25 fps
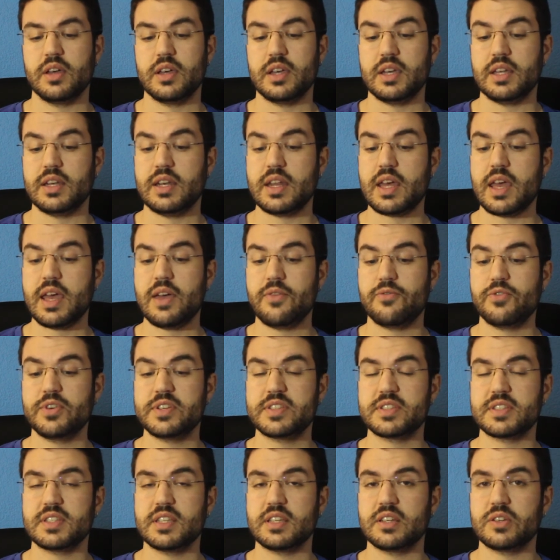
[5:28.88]
In every
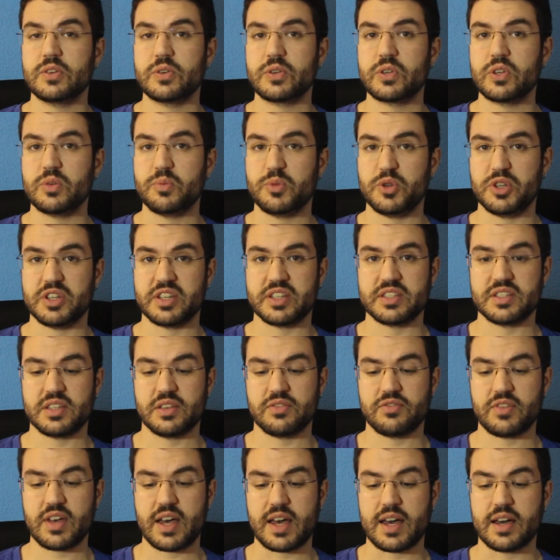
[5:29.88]
single
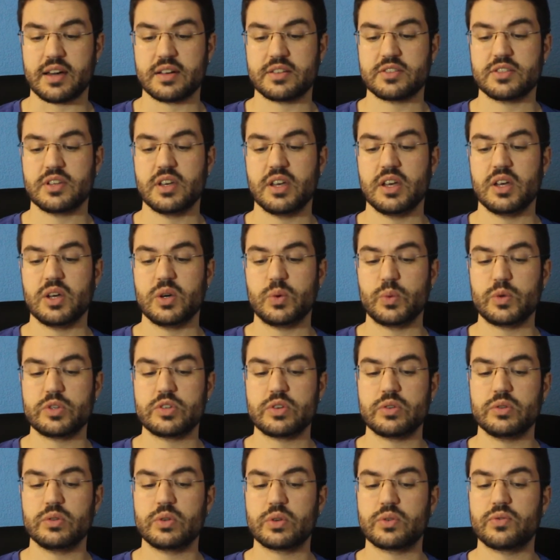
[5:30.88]
communicative act, we
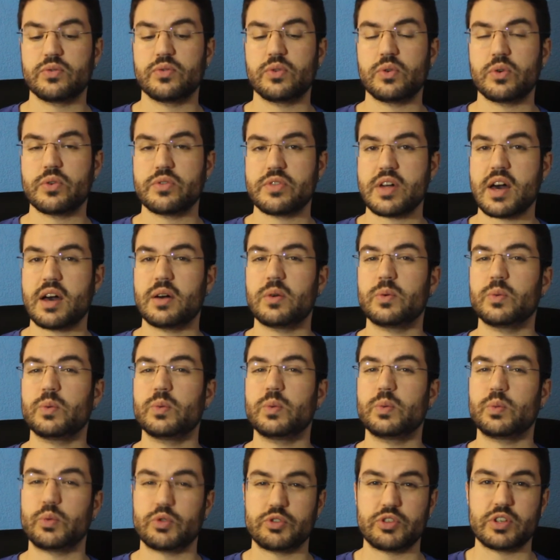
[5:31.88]
should look for that
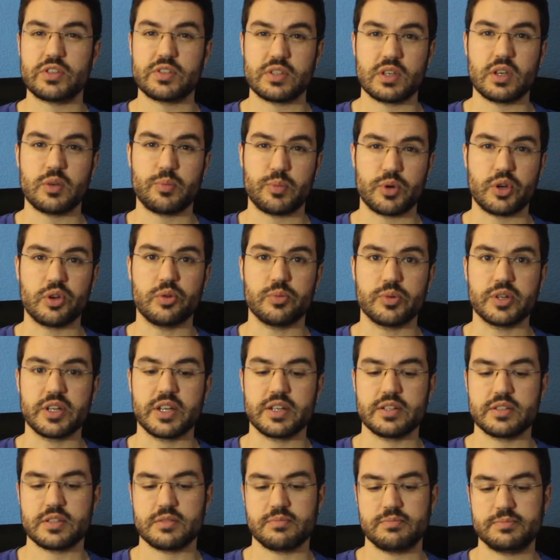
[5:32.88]
which is
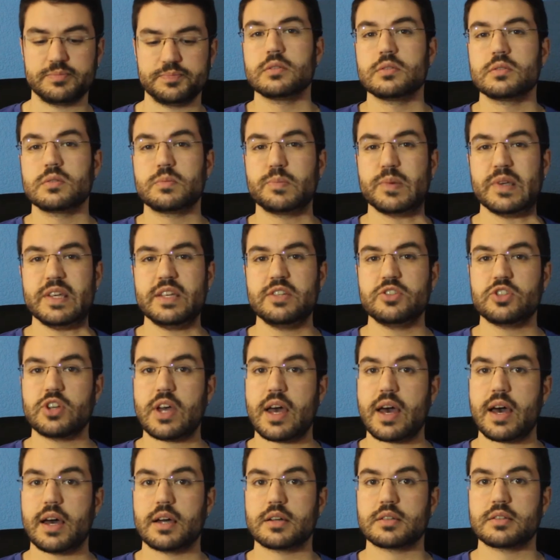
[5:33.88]
appropriate. Speech
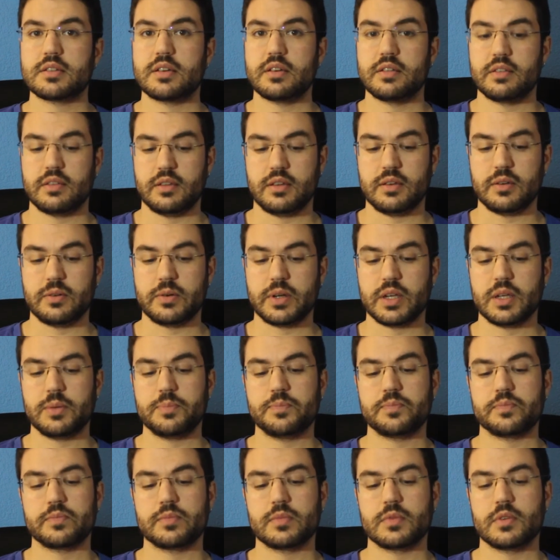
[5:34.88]
act theory.
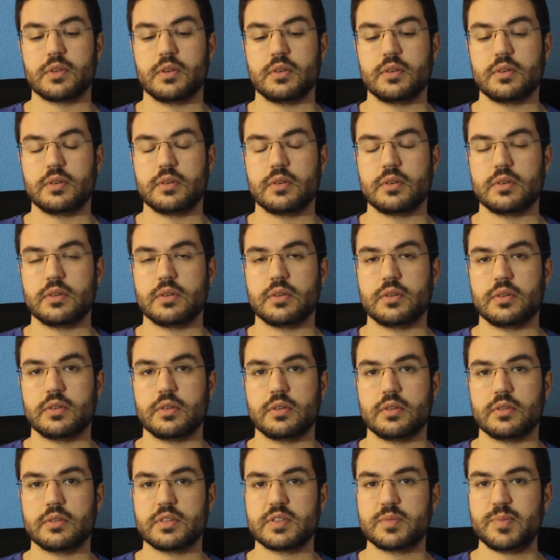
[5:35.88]

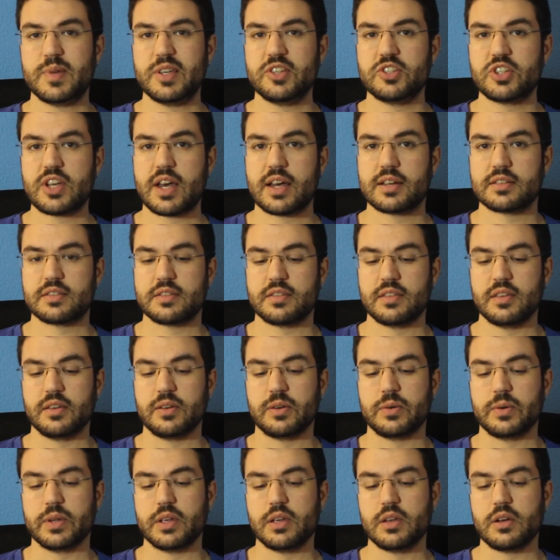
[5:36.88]
The speech act
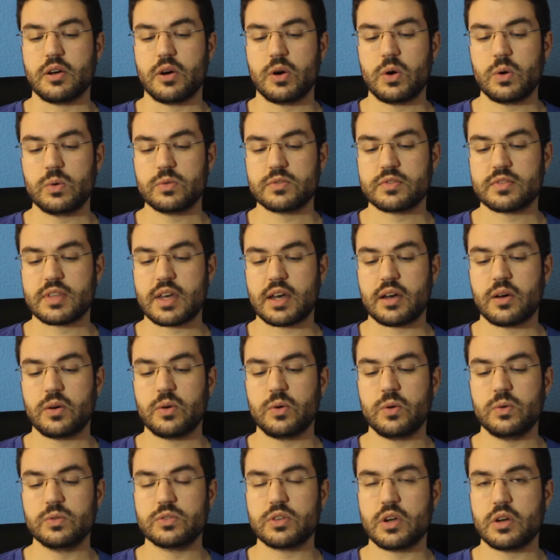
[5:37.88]
theory holds that
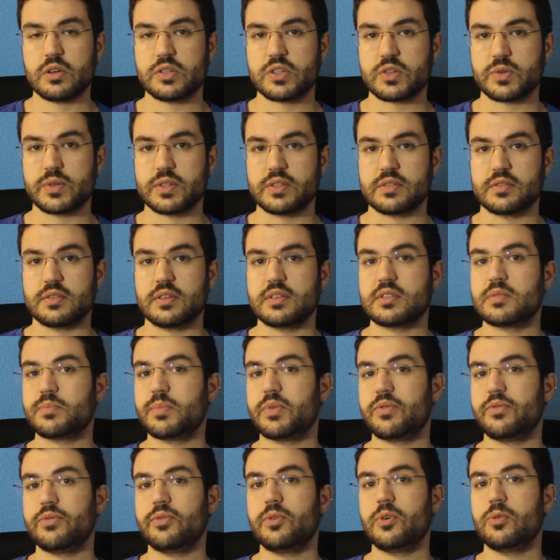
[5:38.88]
all utterances
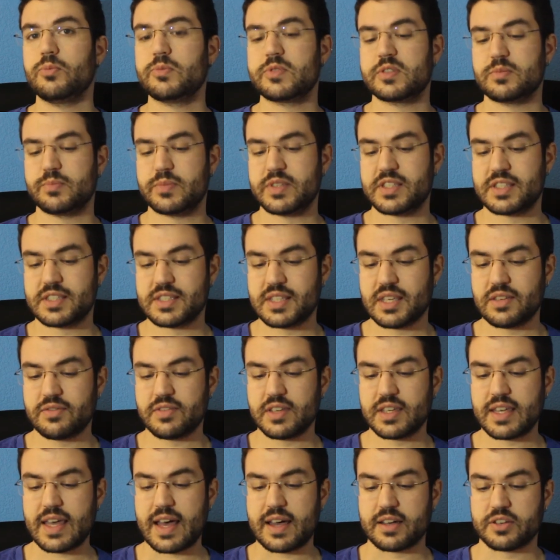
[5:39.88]
perform
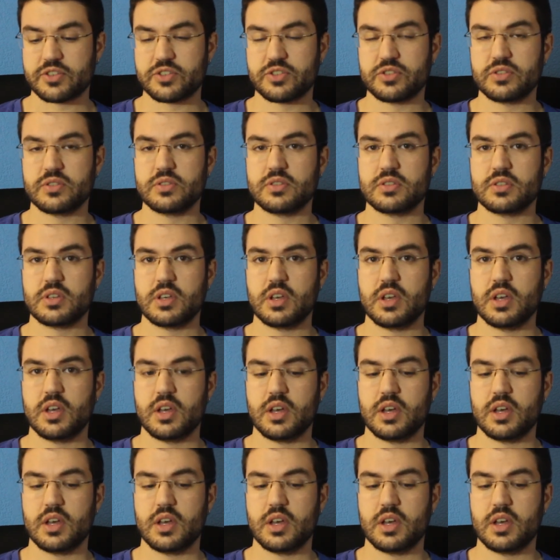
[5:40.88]
specific actions